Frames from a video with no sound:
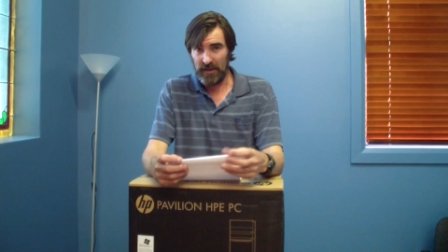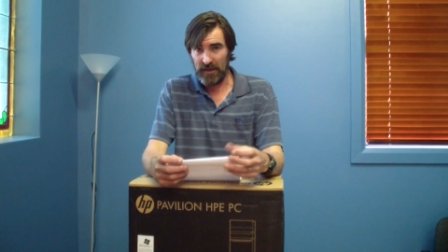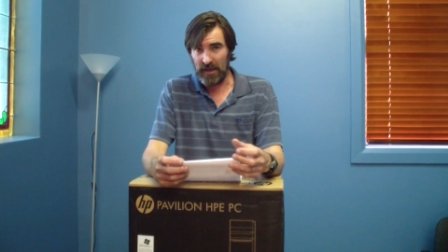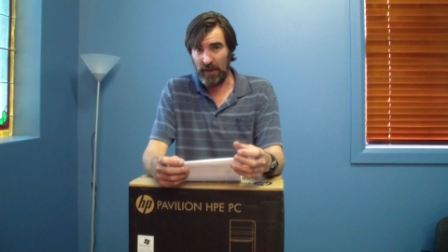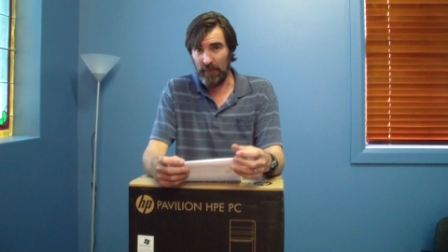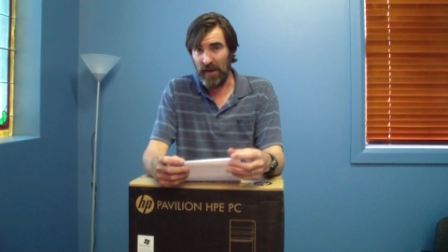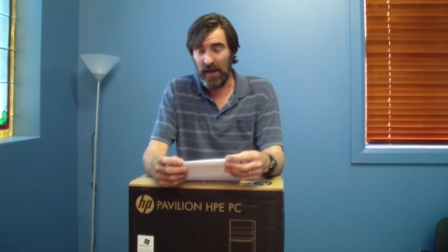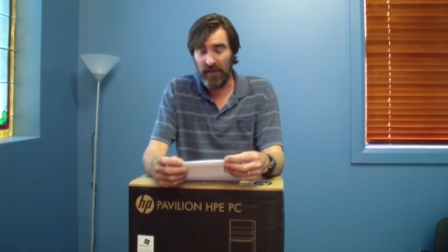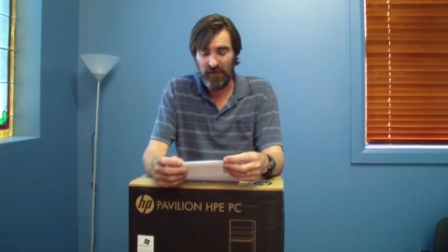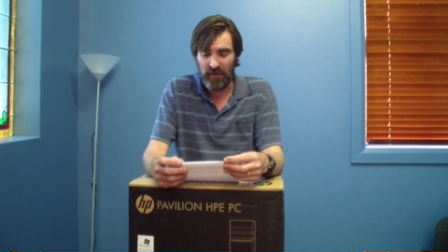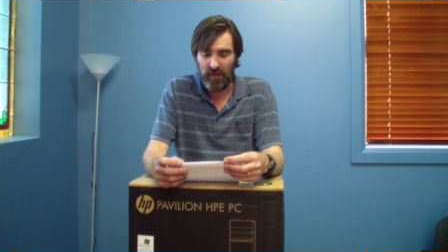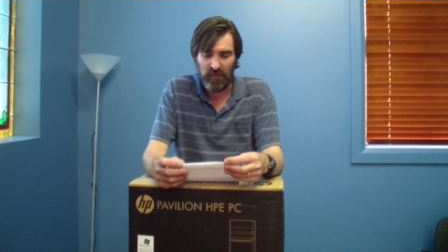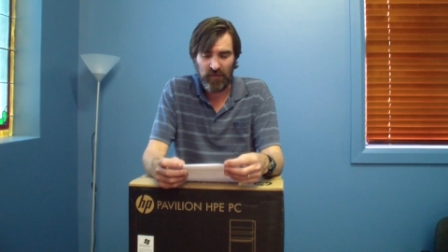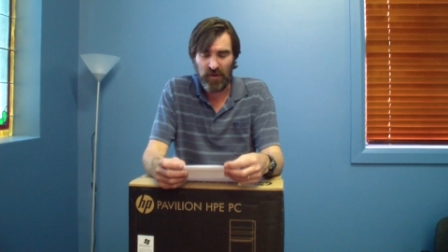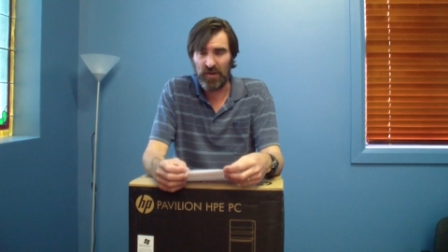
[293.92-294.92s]
come out,
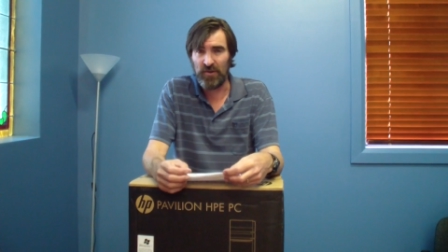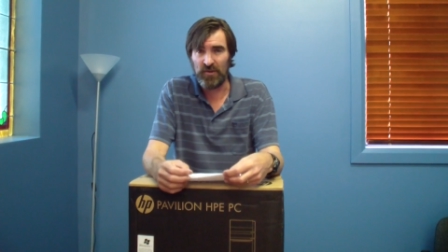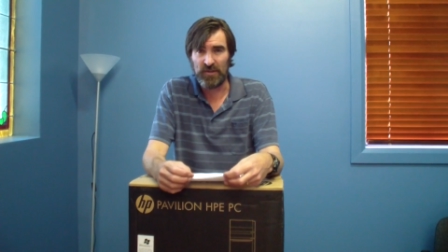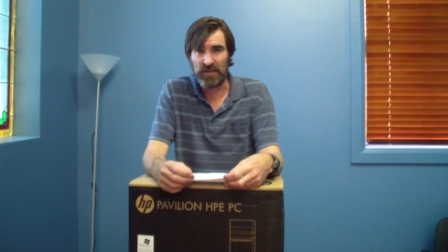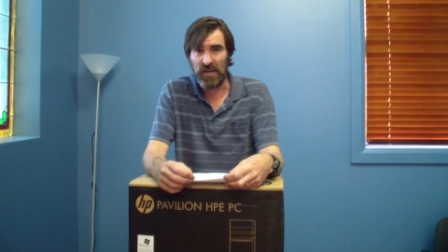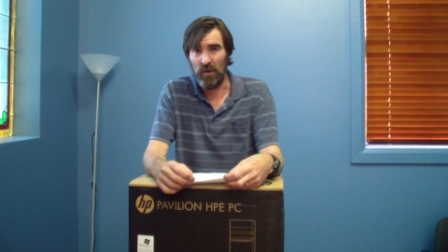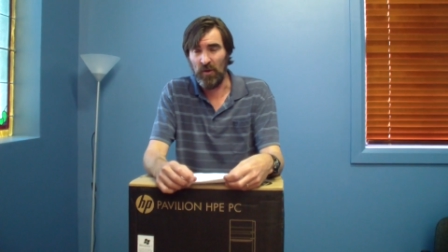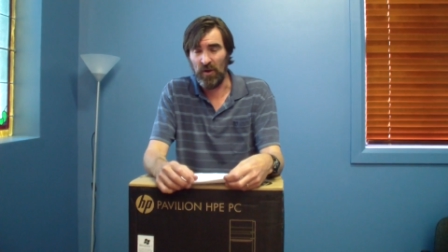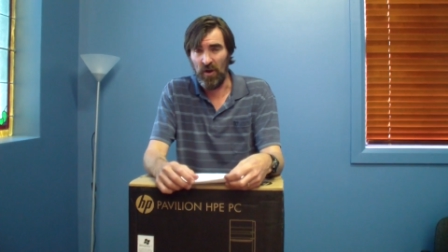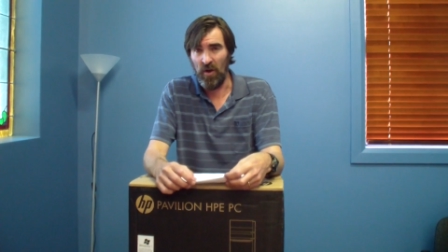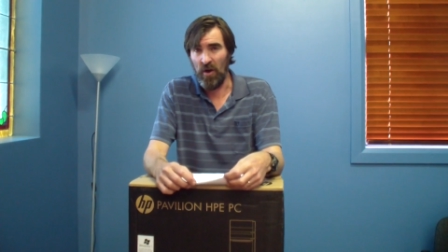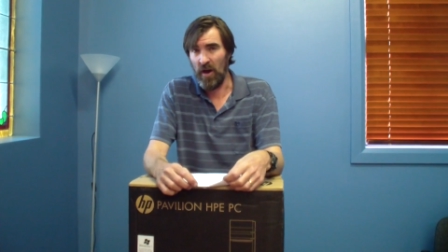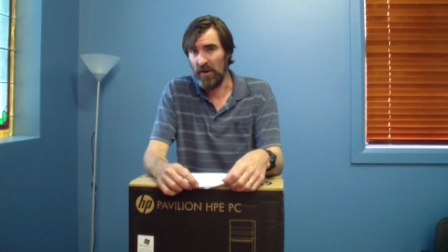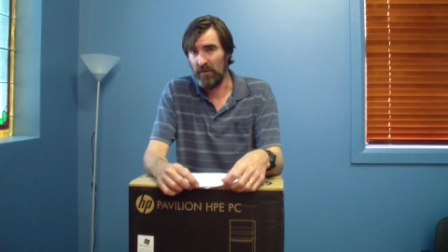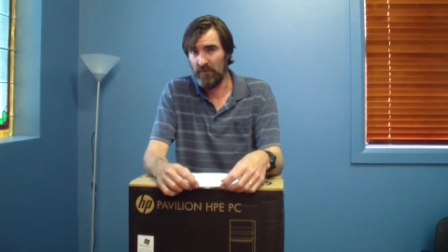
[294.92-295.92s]
all I've got to do is go
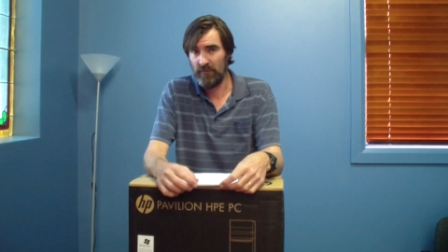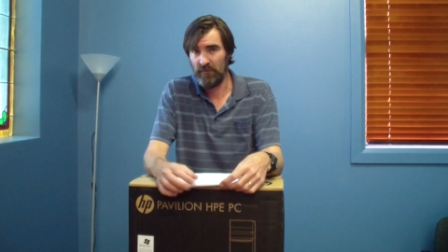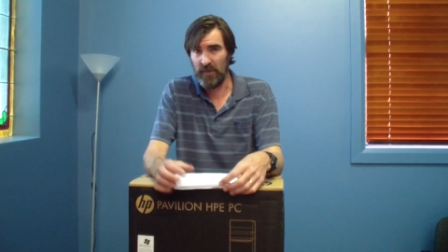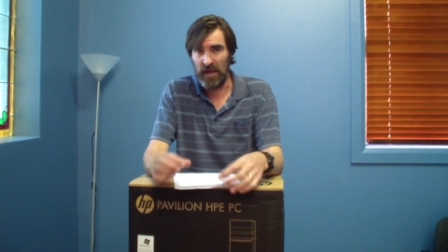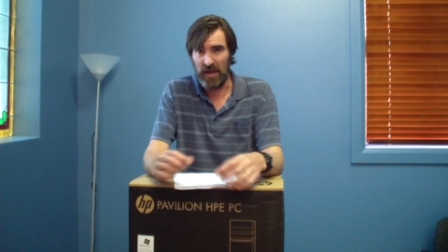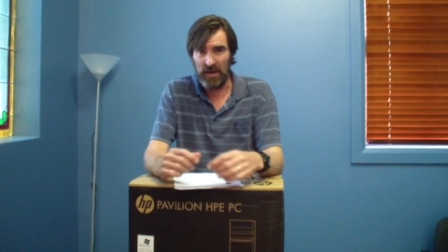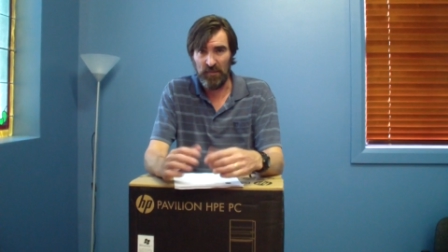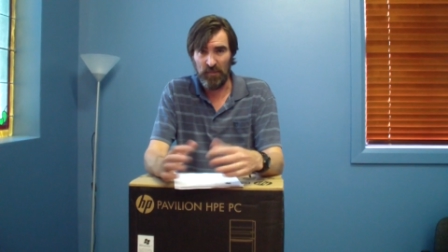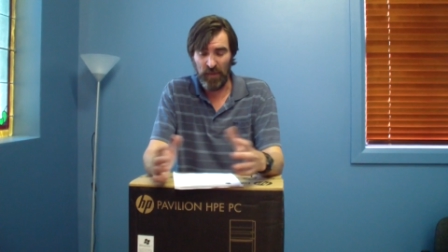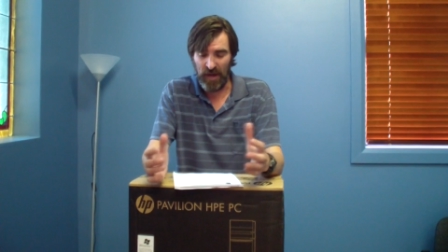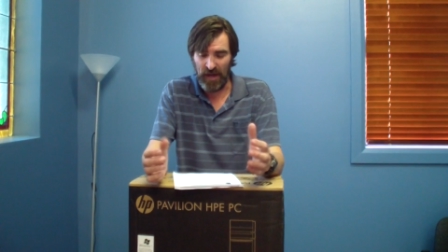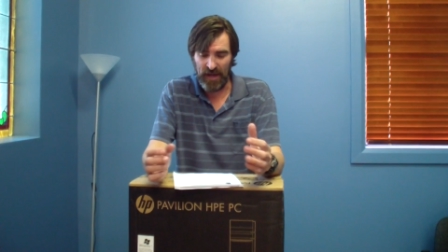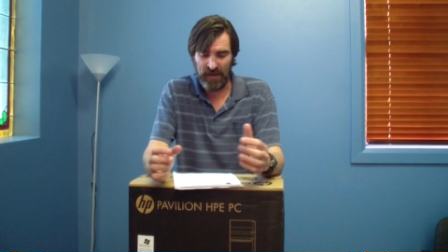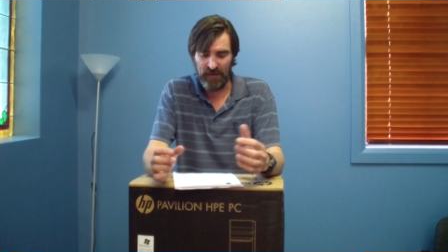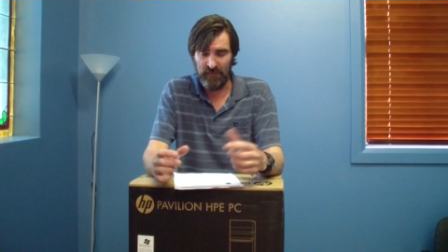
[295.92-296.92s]
online and
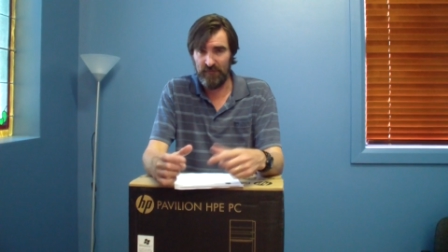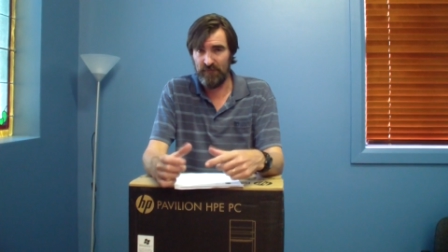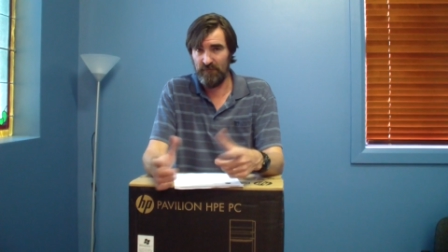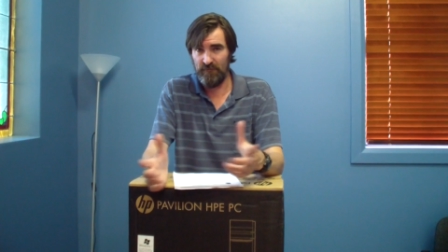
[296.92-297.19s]
pay